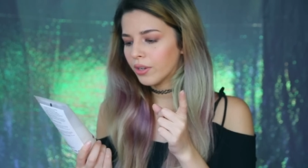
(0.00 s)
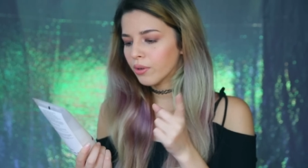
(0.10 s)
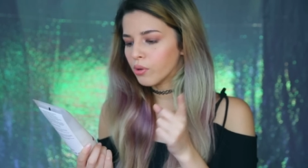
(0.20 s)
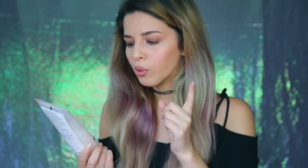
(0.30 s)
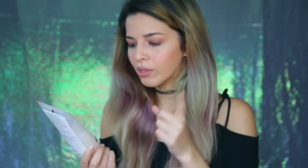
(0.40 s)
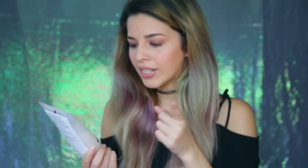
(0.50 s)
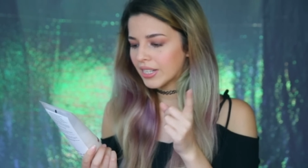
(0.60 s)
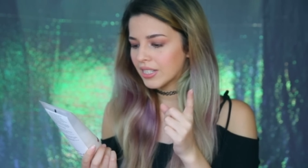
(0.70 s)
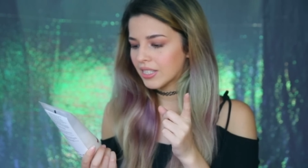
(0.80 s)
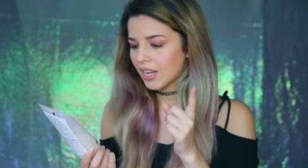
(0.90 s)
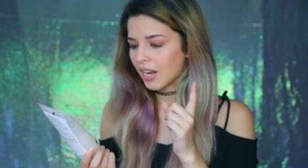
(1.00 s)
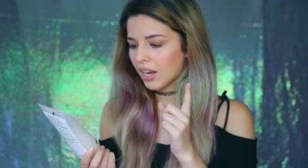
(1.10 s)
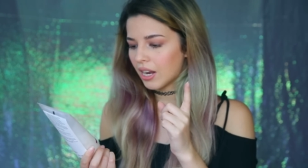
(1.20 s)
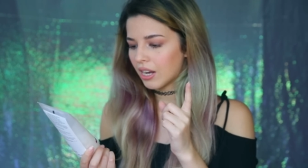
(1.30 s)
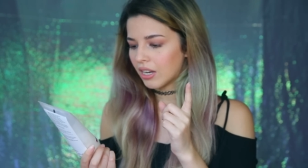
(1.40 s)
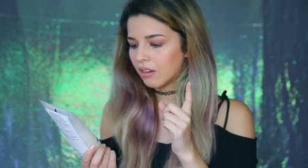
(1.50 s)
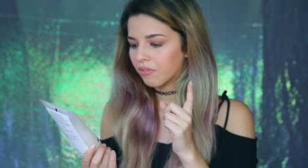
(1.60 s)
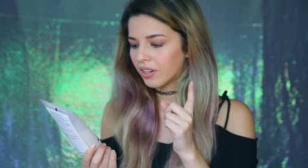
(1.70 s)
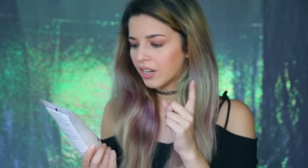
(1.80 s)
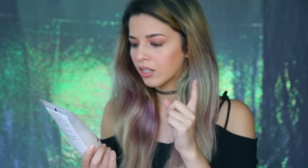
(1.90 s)
I don't notice a
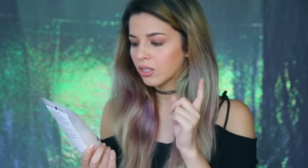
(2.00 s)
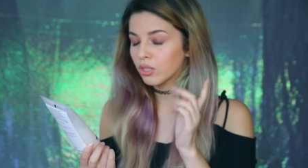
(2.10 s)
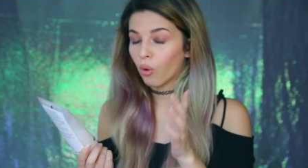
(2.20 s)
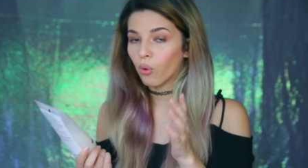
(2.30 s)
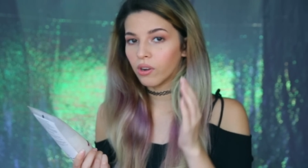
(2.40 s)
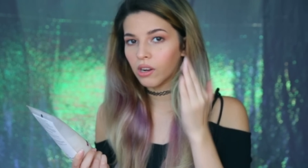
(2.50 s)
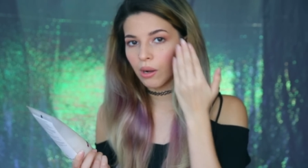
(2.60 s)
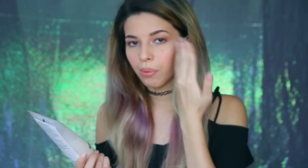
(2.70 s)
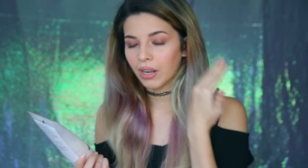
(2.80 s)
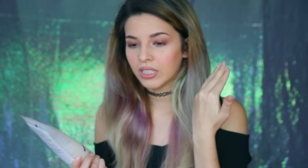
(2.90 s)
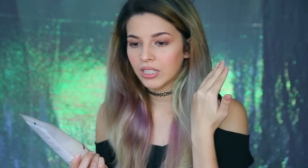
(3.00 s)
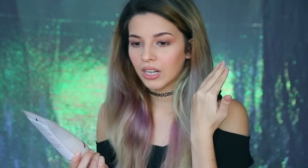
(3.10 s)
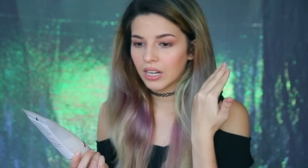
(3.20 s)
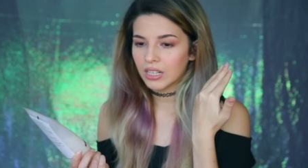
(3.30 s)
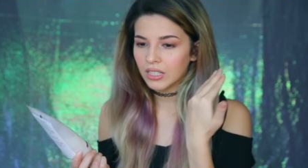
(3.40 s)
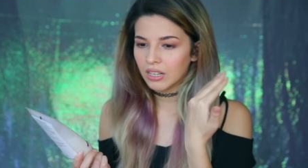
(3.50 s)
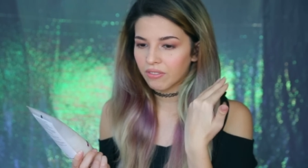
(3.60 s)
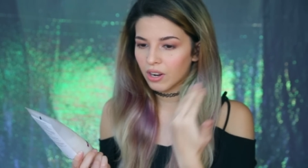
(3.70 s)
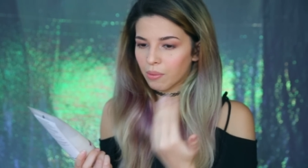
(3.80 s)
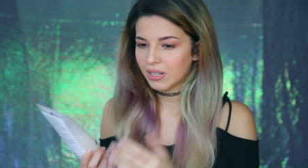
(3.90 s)
even toned complexion, like it doesn't
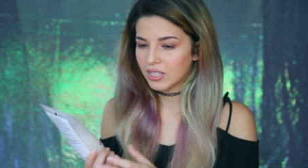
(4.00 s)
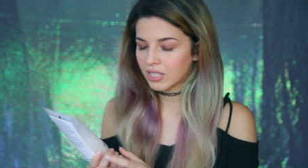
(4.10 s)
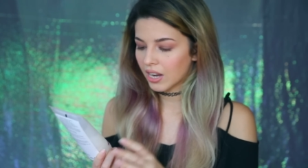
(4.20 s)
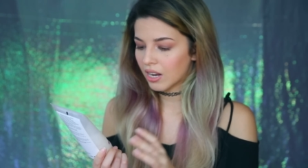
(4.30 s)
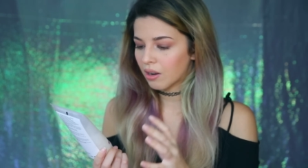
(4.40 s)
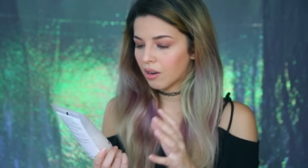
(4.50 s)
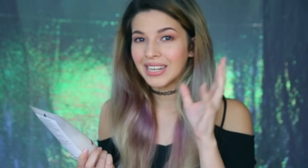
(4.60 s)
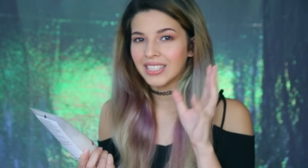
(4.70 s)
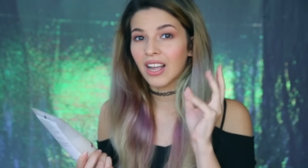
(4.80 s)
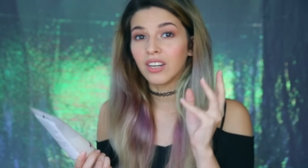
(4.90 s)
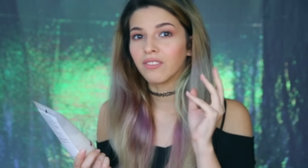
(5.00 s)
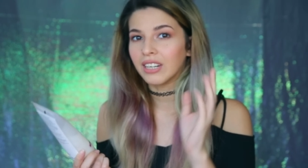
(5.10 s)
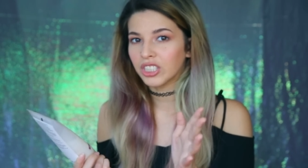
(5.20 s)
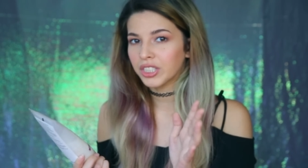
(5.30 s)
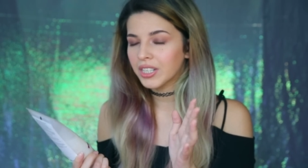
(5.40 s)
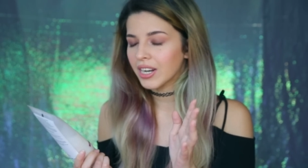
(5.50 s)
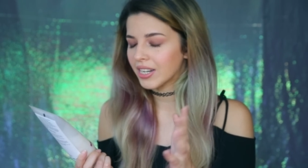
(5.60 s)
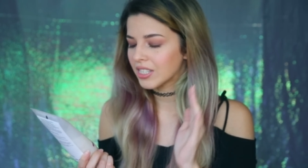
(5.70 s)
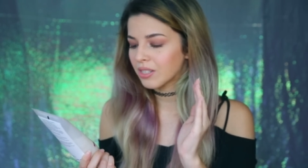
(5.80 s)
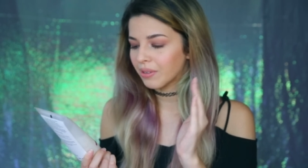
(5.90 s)
even out my skin discoloration.
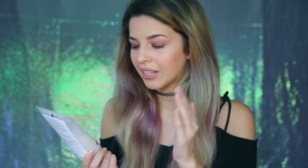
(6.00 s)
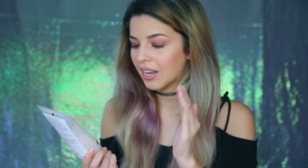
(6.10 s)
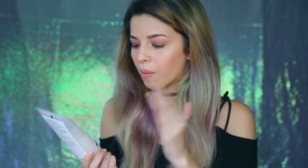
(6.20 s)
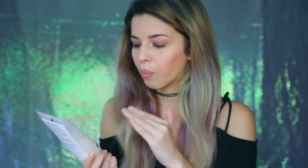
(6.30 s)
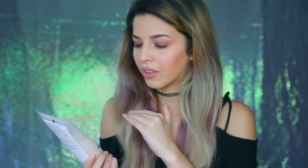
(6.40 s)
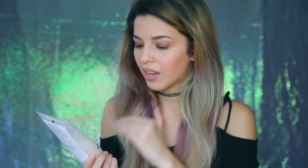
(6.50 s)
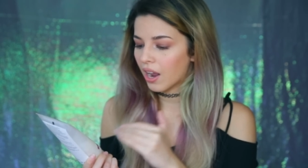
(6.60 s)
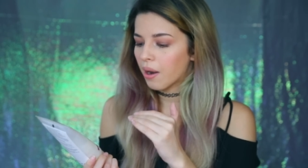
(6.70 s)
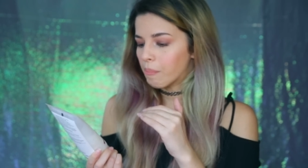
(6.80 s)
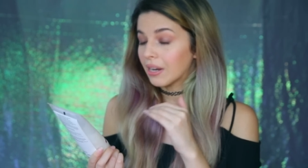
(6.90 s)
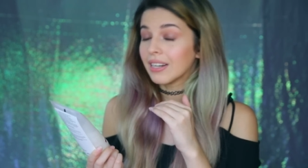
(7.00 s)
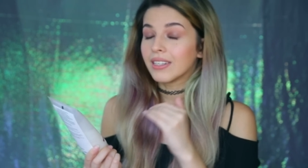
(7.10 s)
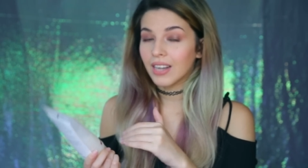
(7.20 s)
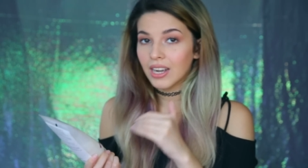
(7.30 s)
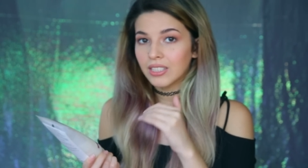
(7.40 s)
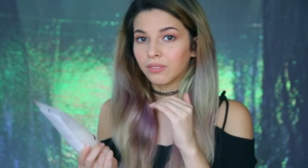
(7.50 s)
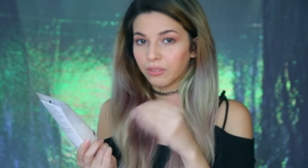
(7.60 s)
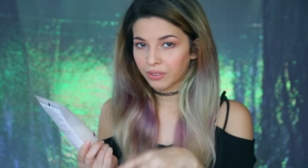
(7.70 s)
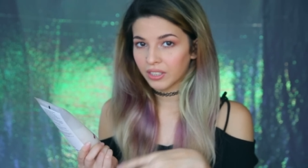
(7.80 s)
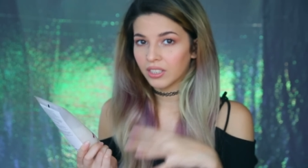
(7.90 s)
It doesn't really help with that, but it does
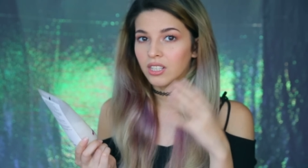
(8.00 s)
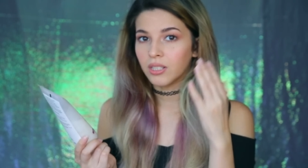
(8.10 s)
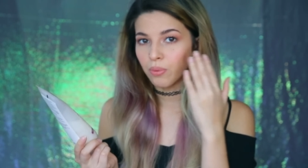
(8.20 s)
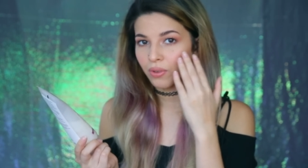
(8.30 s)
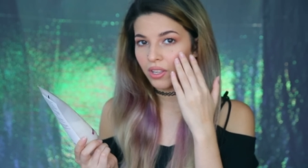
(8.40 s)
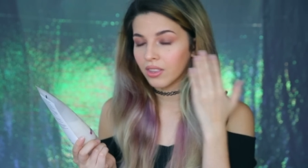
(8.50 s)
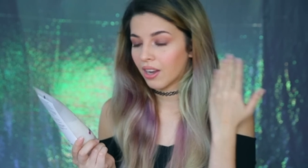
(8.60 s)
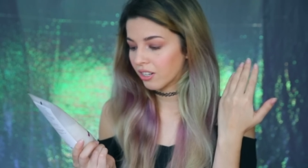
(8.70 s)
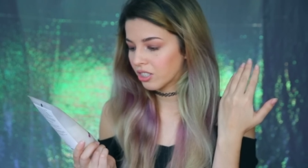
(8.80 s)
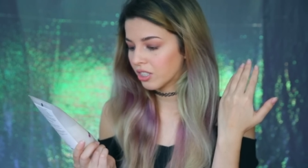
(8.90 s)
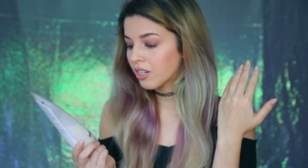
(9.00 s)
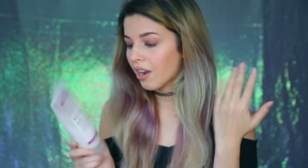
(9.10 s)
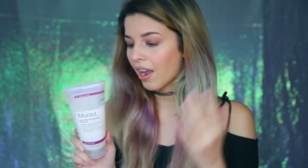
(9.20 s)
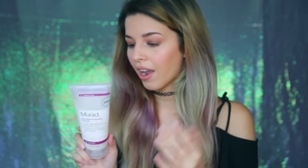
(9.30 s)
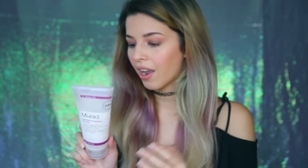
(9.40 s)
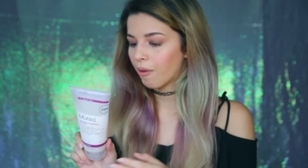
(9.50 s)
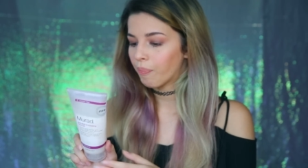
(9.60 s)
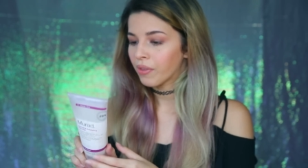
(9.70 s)
reveal a smoother texture, and